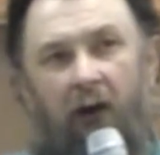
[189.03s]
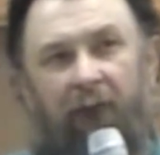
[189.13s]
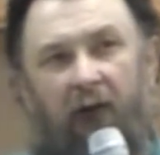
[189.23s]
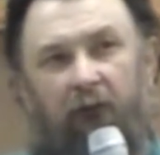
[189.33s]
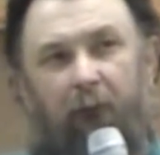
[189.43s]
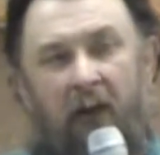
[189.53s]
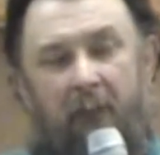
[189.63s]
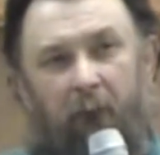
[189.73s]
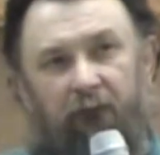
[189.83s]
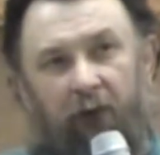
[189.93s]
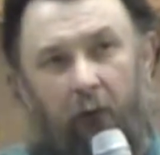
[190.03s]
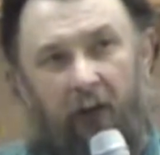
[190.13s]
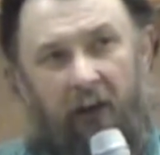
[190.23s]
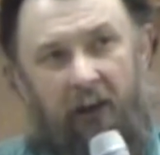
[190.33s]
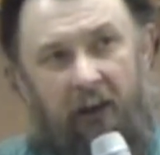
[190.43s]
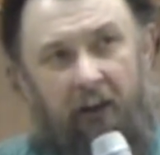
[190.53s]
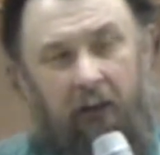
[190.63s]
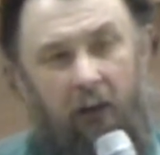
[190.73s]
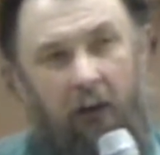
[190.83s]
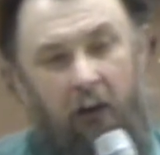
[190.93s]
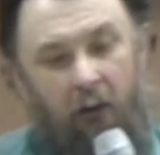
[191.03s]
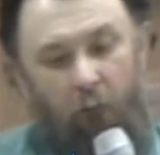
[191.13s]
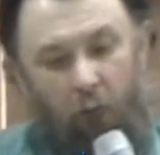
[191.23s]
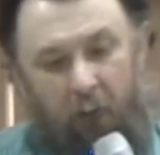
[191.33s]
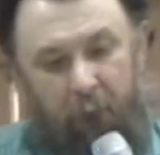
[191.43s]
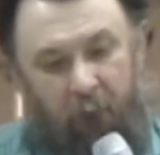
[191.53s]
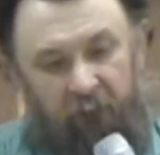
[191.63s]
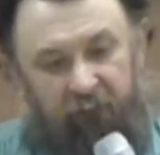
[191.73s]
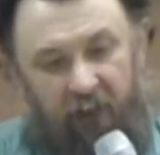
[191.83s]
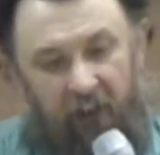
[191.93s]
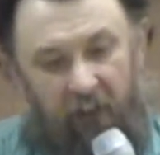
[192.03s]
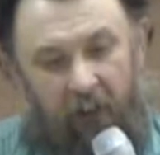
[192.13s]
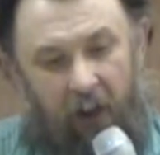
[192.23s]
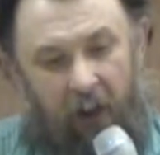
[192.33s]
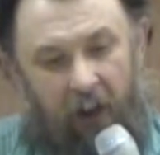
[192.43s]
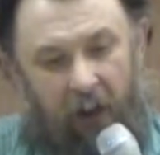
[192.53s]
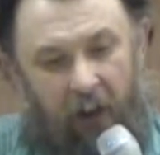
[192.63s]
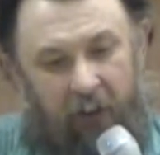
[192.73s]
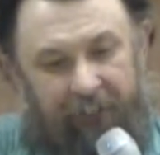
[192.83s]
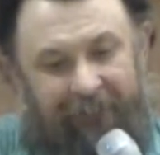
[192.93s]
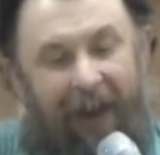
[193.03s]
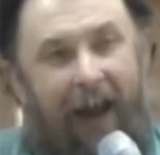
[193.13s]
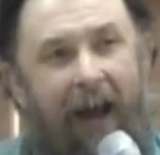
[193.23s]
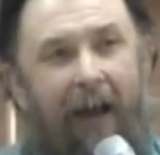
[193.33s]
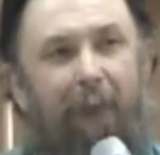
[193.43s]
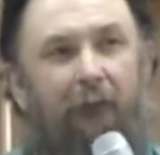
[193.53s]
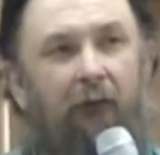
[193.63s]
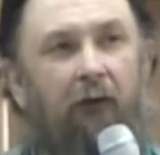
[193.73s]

of his people, so that he would present a type